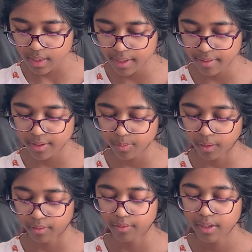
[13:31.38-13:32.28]
Harry
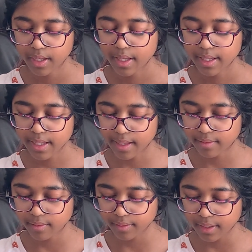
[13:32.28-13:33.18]
swallowed.
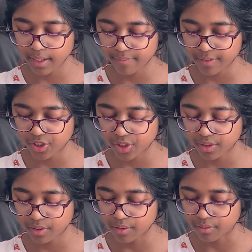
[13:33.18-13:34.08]
Yes, 13.5 inches,
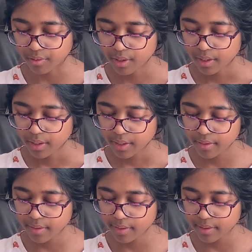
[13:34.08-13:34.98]
you.
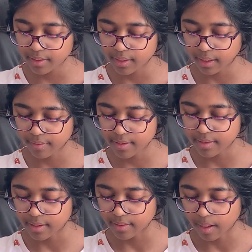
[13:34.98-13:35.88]
Curious indeed how these
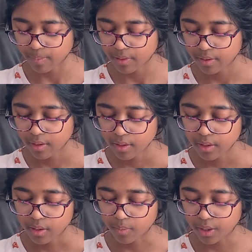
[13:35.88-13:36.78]
things happen.
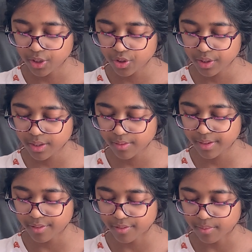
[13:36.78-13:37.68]
The wand chooses the
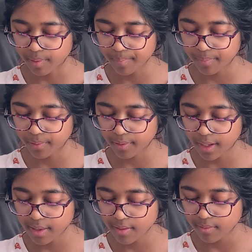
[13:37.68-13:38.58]
wizard. Remember, I
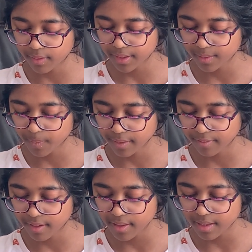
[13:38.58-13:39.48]
think we must expect
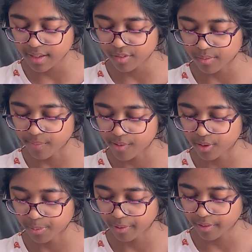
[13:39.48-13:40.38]
great things from you,
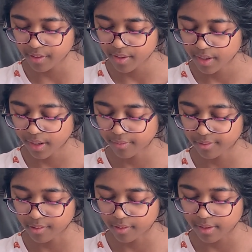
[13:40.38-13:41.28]
Mr. Potter.
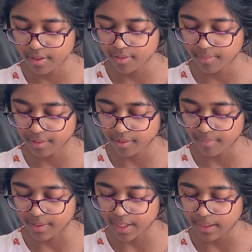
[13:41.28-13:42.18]
After all, he who must
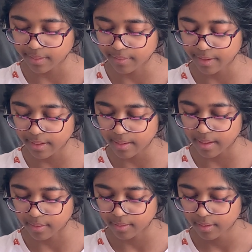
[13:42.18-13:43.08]
not be named did great
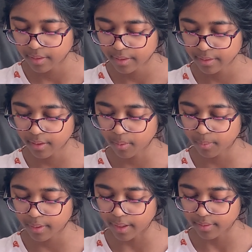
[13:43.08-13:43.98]
things.
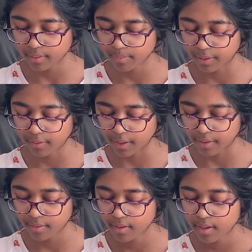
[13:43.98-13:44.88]
Terrible, yes, but great.